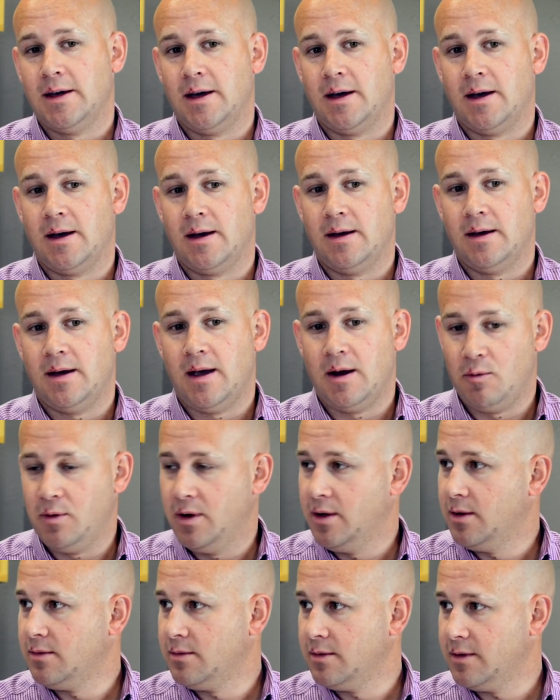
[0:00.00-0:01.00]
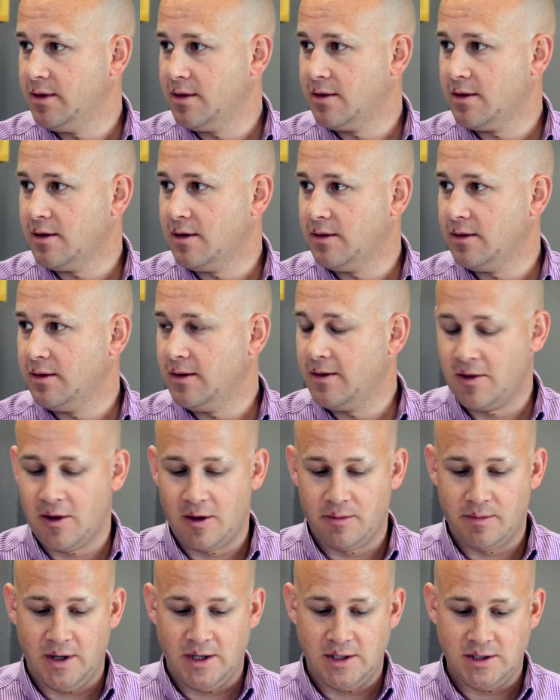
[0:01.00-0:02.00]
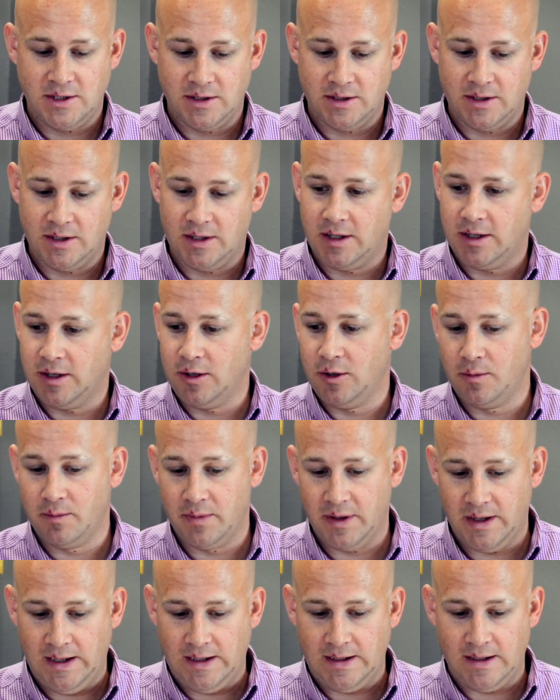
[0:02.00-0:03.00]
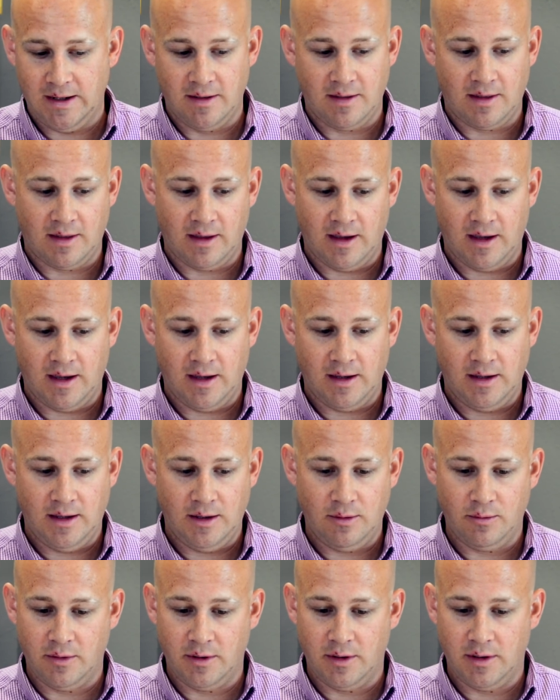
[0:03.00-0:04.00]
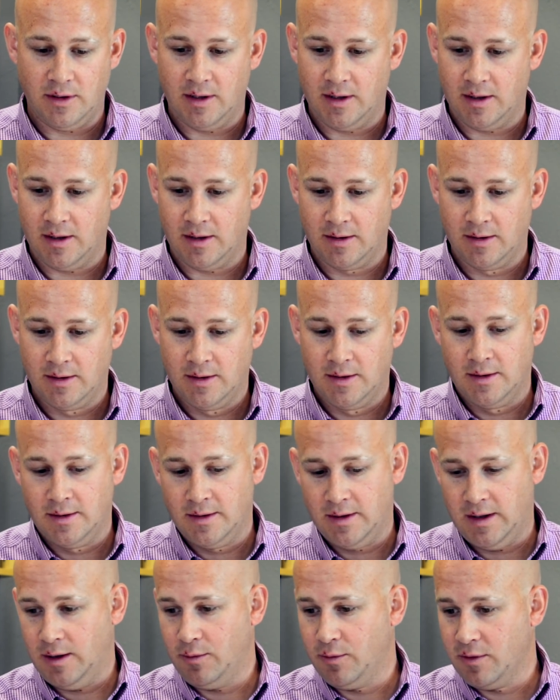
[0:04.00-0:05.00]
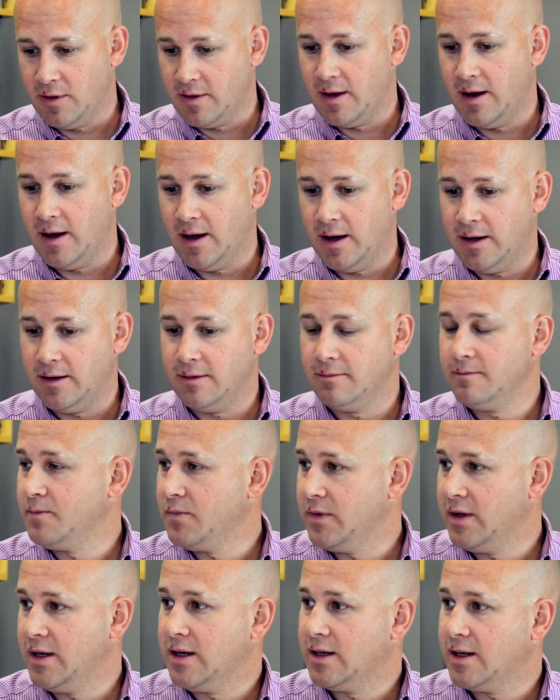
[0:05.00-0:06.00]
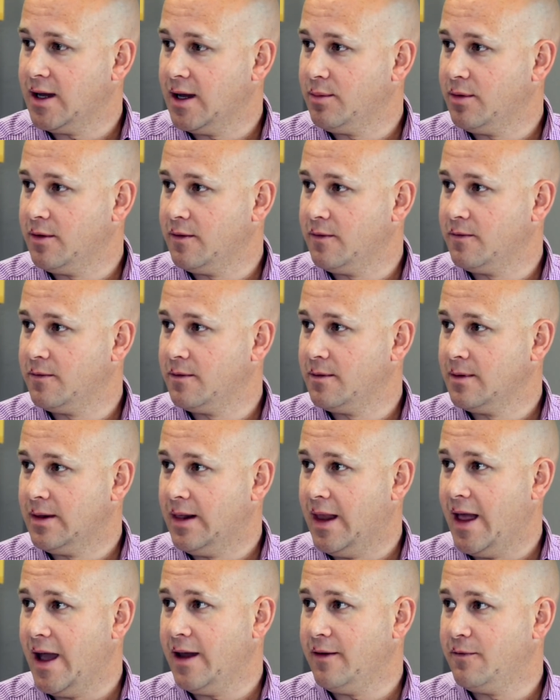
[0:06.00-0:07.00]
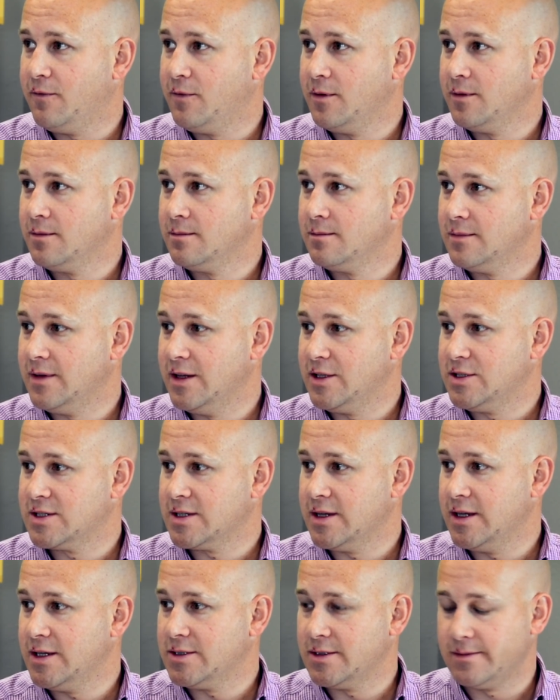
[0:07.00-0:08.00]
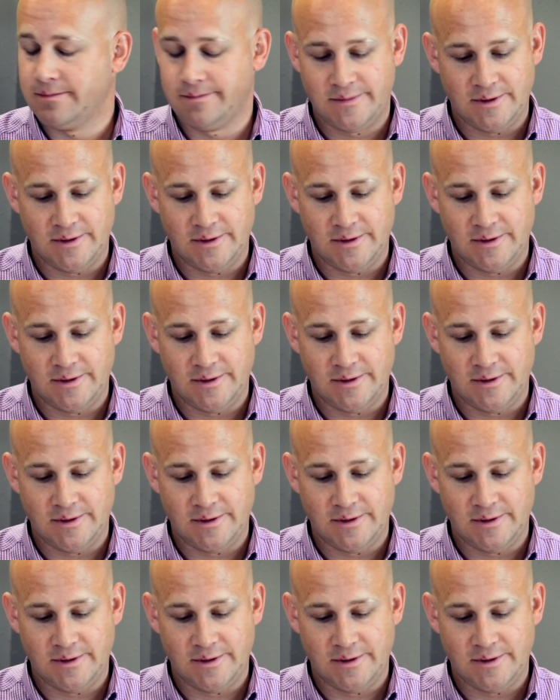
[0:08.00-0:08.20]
I will. It's on my agenda to do. But he did say he would sign any type of life legislation.